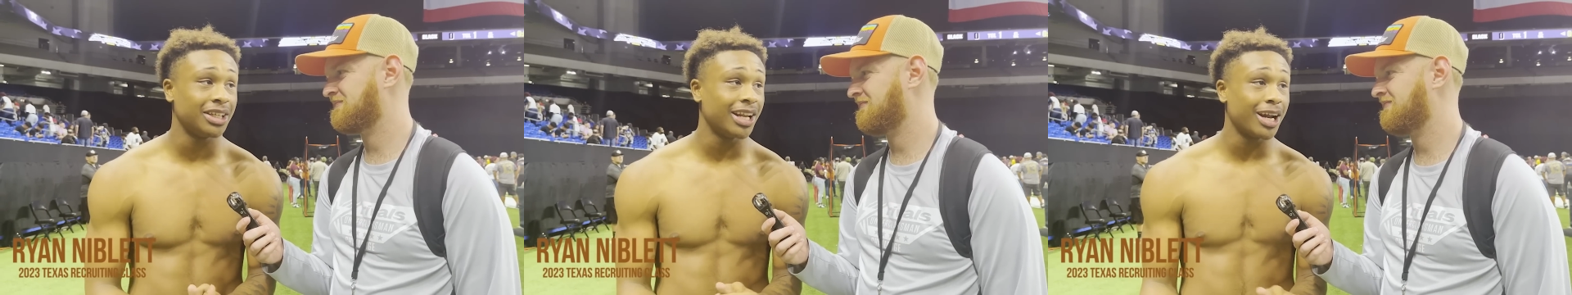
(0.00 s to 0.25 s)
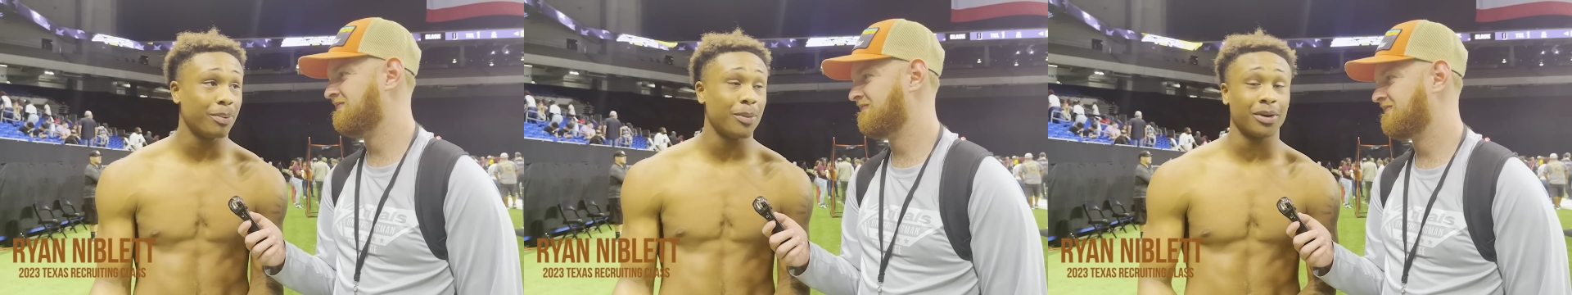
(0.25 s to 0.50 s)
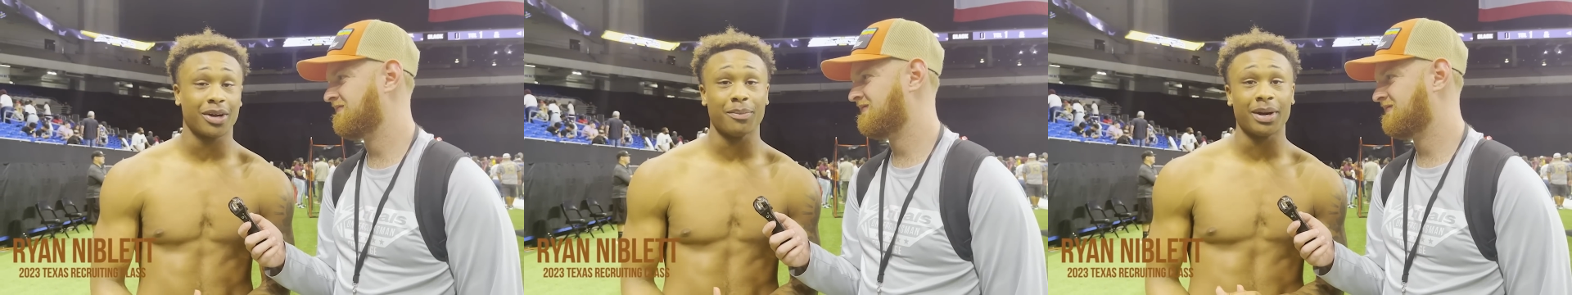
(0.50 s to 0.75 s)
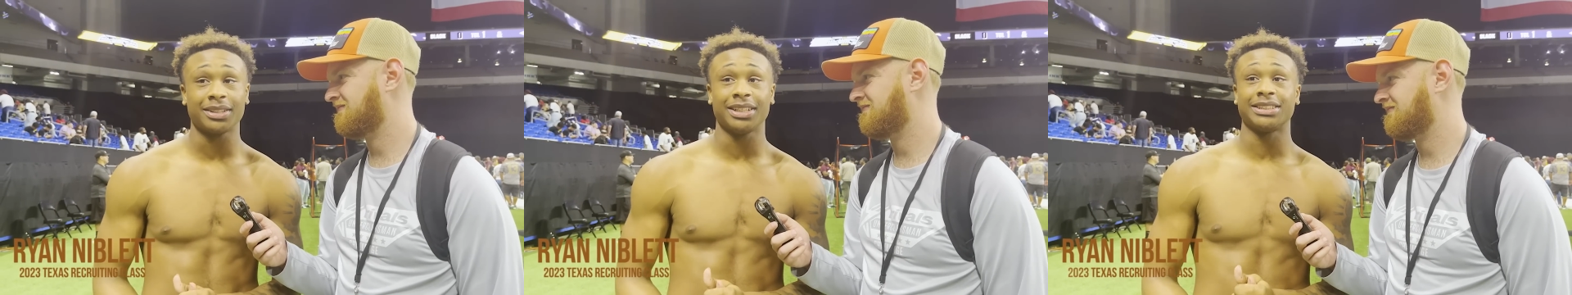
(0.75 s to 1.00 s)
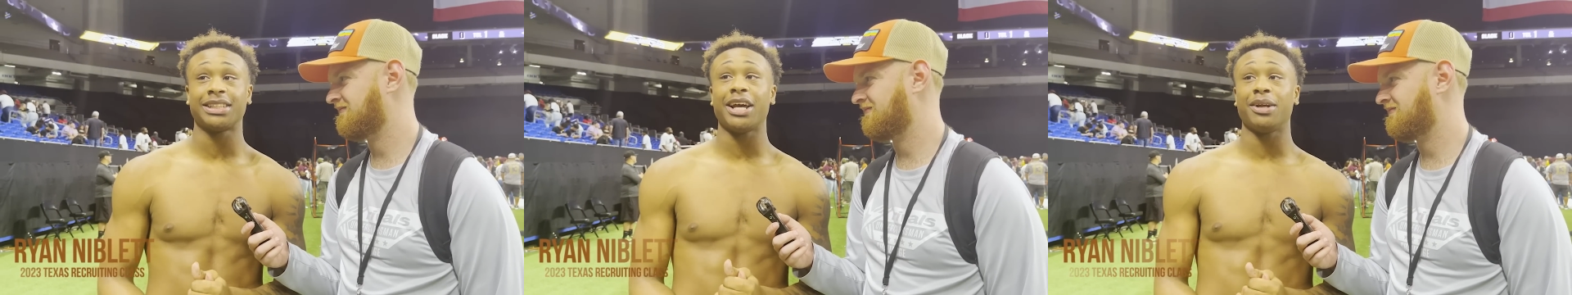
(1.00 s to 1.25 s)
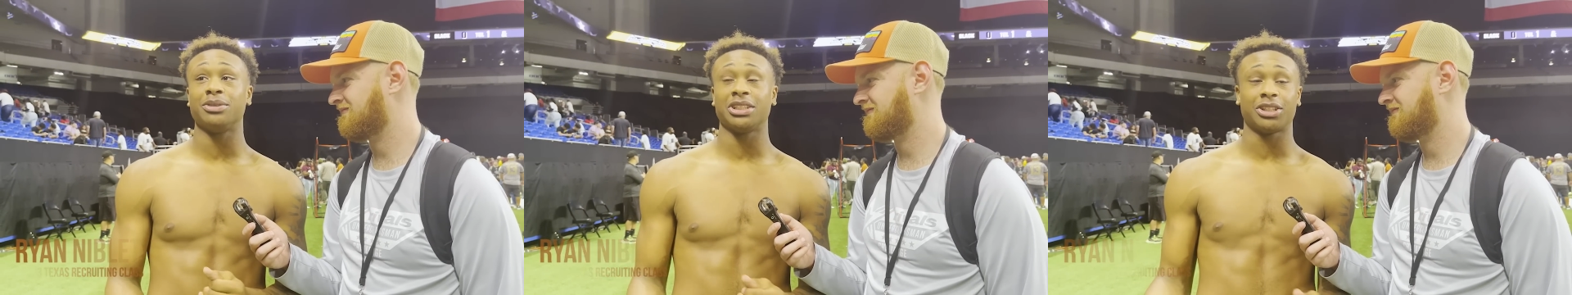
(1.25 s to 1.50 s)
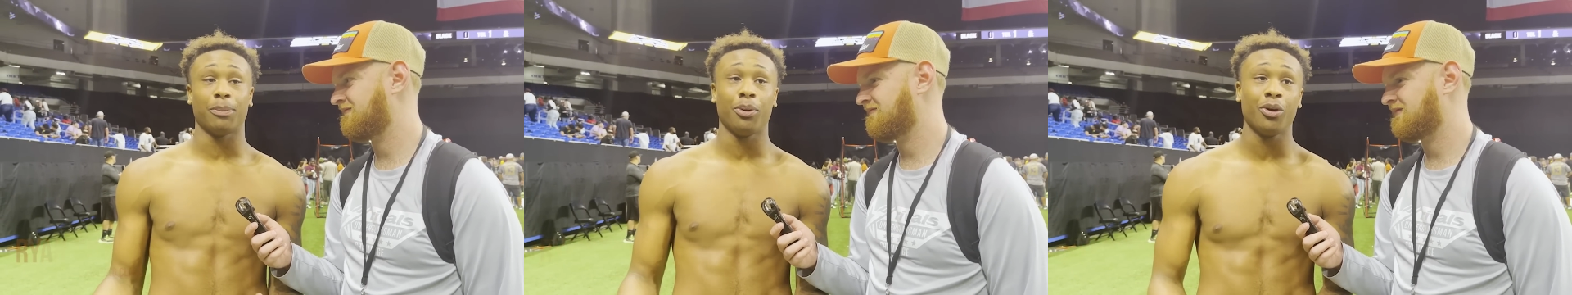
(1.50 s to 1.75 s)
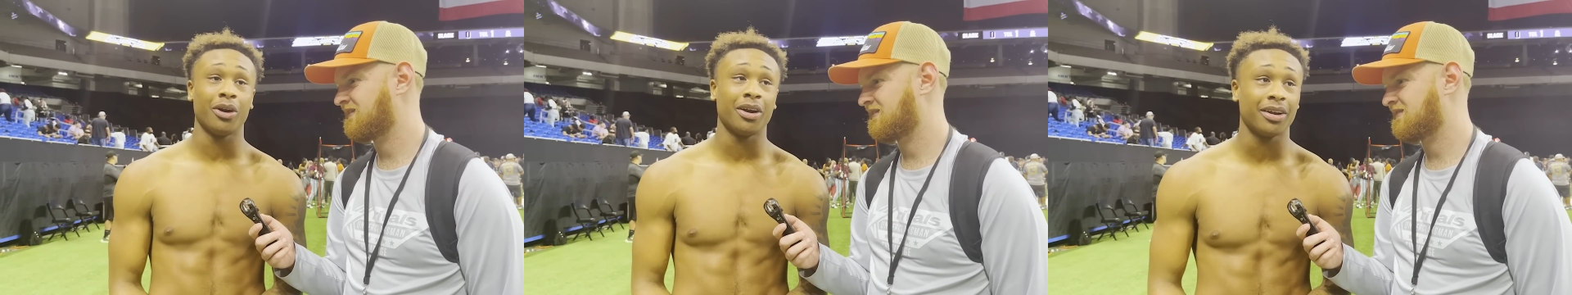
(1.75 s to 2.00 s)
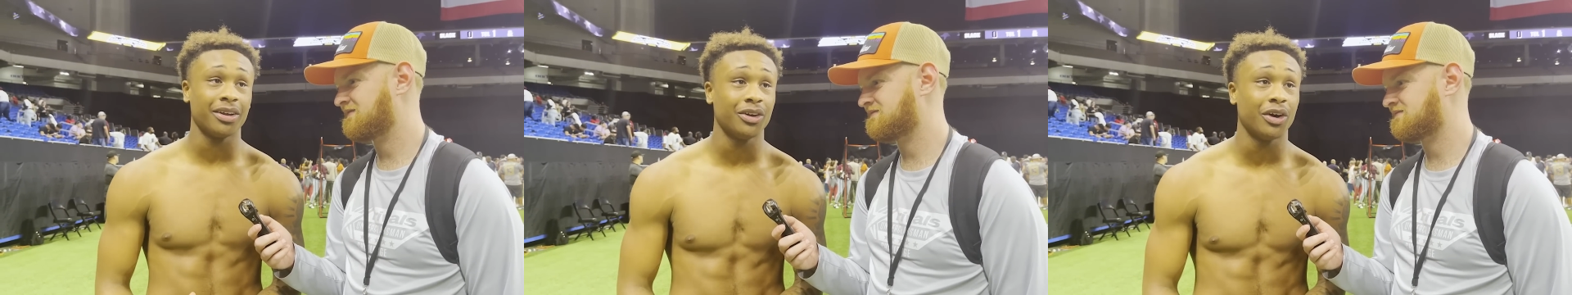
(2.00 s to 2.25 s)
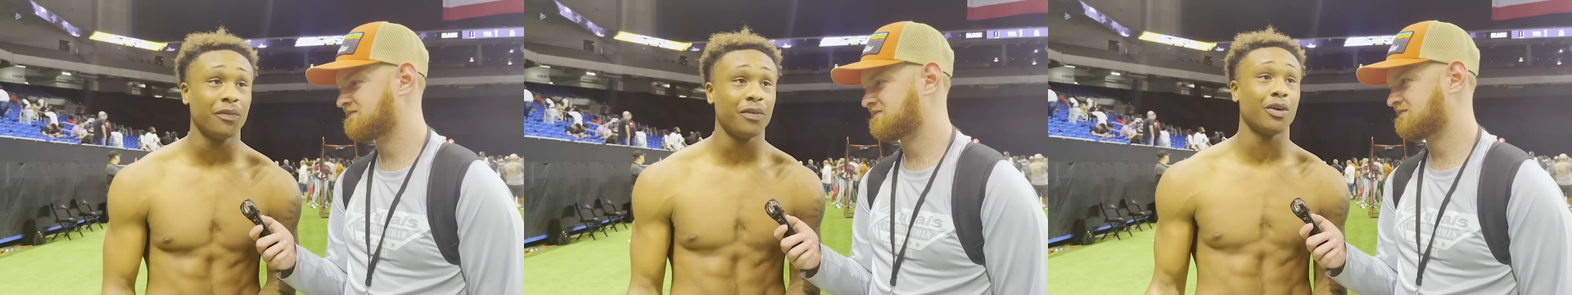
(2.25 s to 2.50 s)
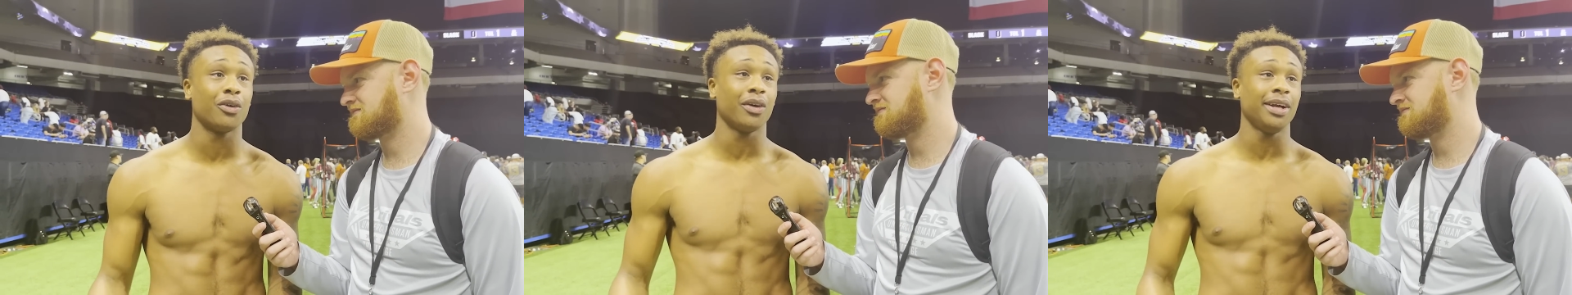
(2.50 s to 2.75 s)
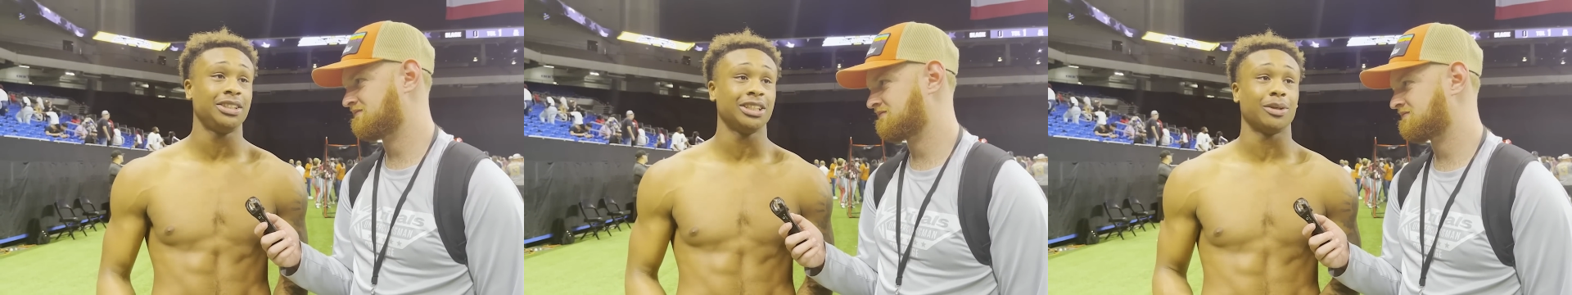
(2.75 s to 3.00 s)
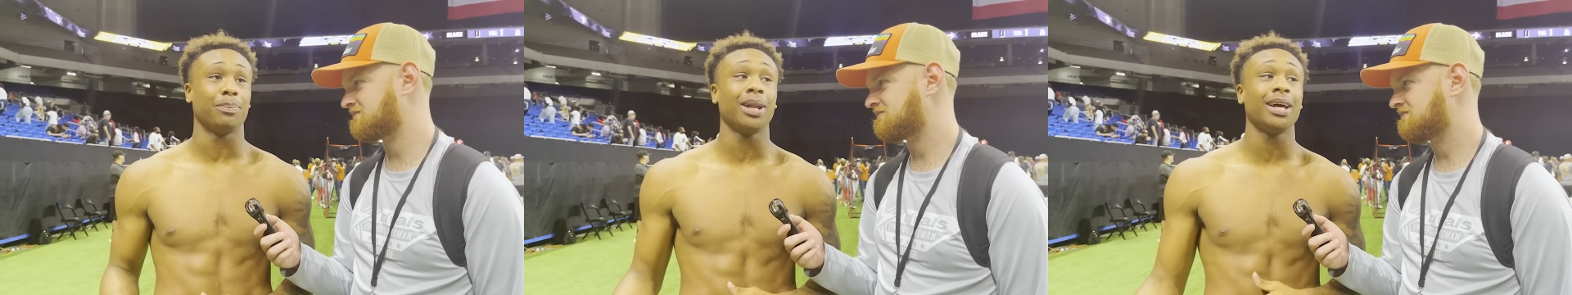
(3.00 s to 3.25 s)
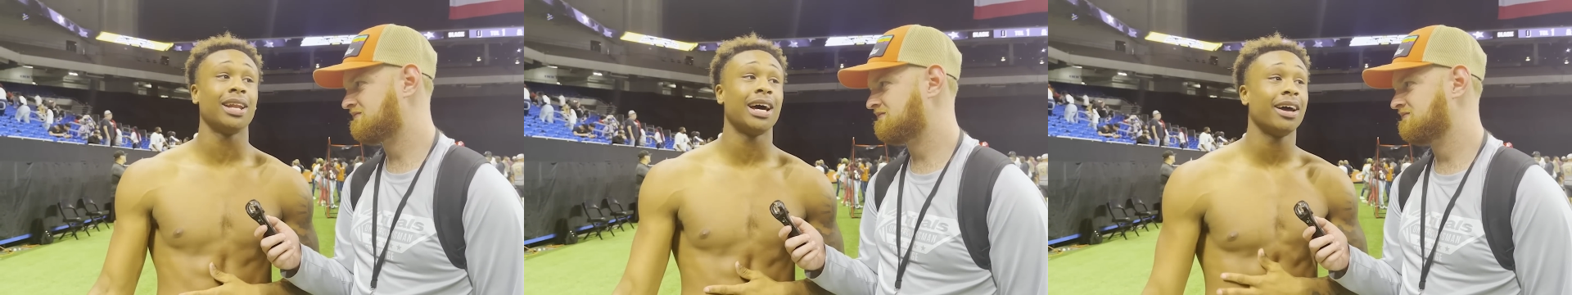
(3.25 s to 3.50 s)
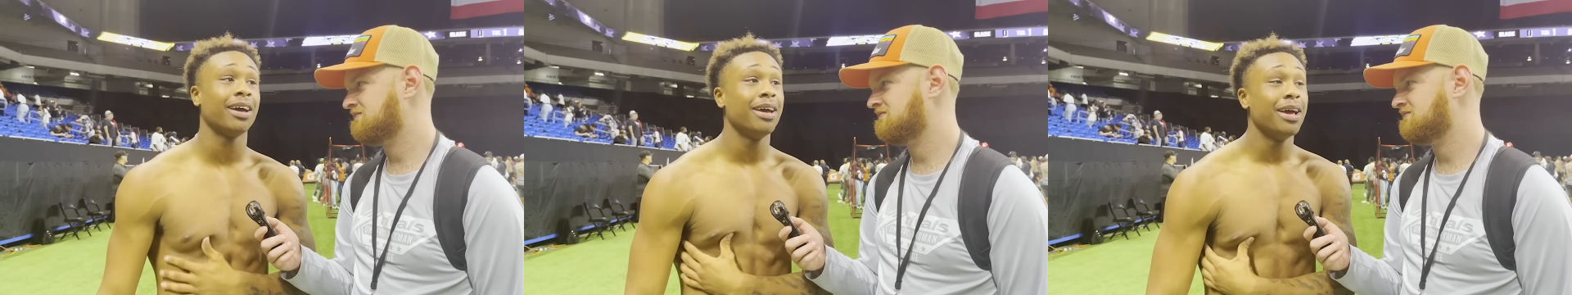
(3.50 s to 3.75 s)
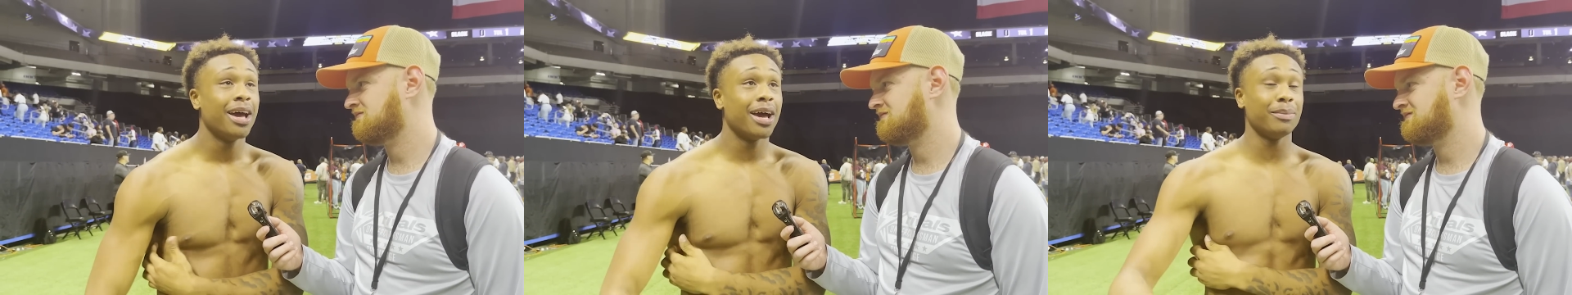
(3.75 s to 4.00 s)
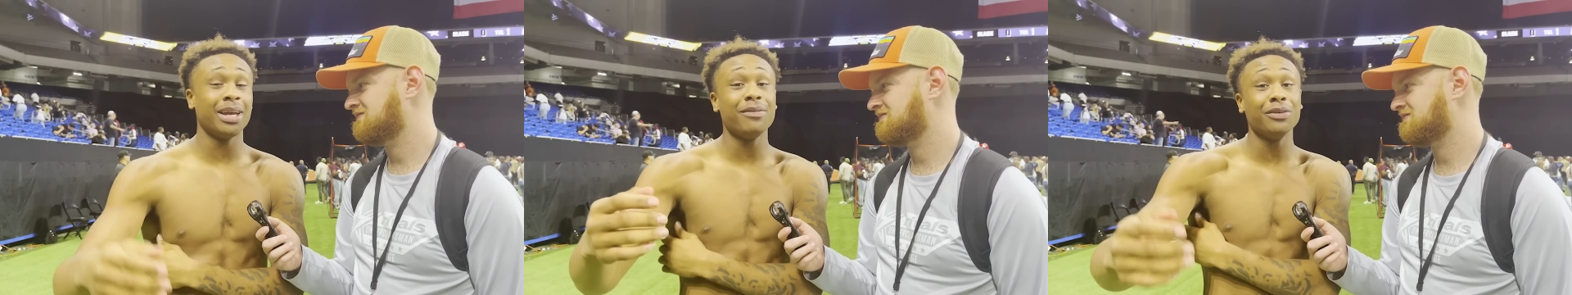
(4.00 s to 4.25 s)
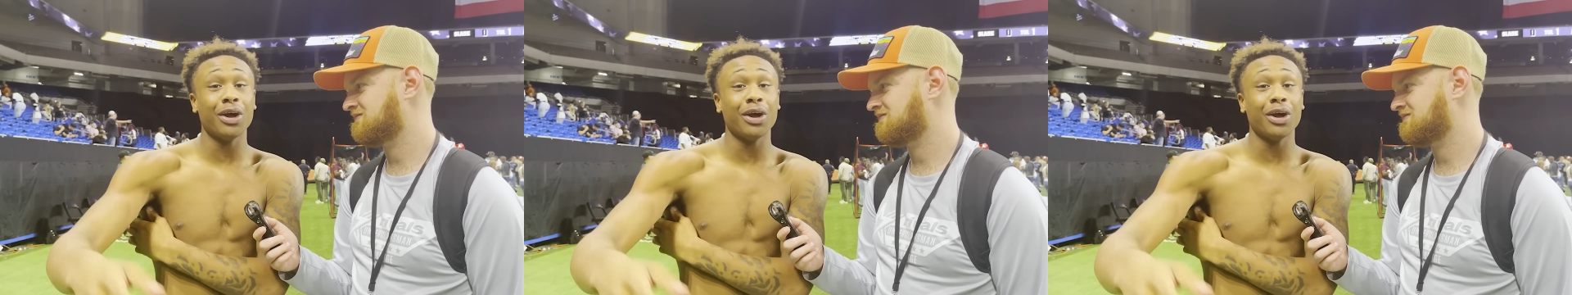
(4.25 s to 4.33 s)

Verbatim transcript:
Speaker 1: a lot of people to come out to the stadium just support. You know, it felt great just to play a lot. I mean, even